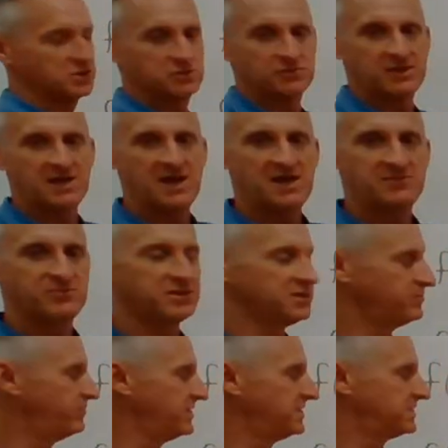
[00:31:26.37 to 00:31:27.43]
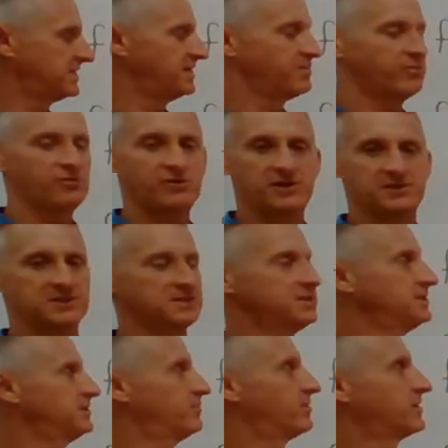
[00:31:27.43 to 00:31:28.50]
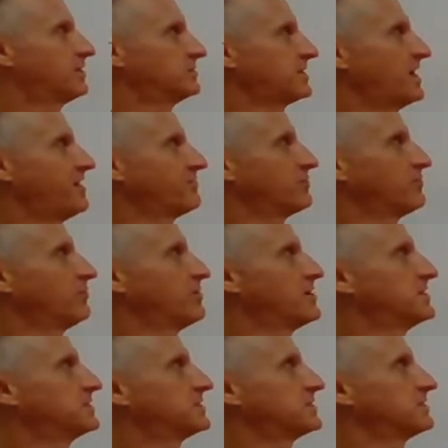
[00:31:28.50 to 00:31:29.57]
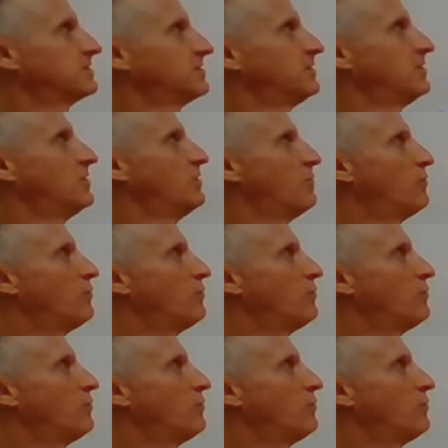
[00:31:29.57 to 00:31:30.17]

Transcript: sure the a plus b is in parentheses because I have to raise